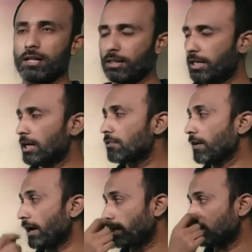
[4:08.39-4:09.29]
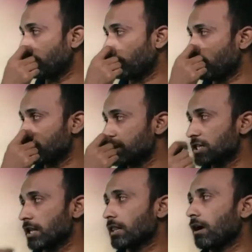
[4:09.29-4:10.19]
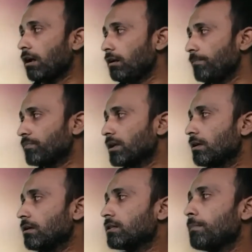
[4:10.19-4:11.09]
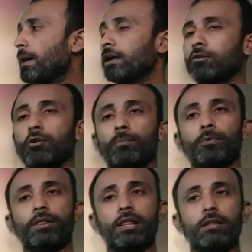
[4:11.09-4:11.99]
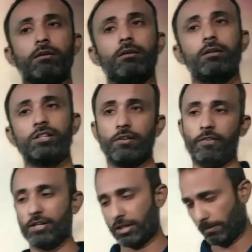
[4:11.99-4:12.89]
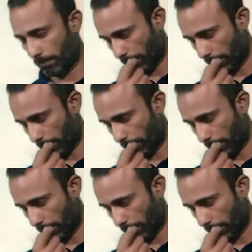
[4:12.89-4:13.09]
That is why the fourth generation is called the microprocessor generation.